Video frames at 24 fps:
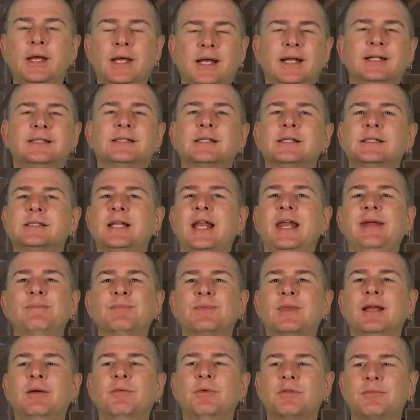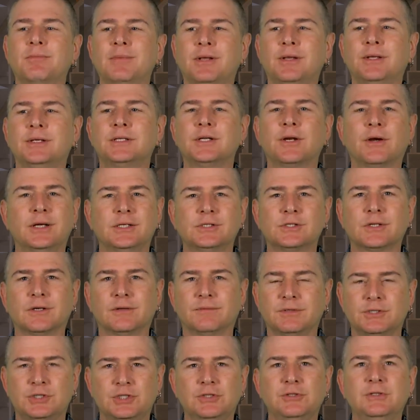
It's the same thing with military service.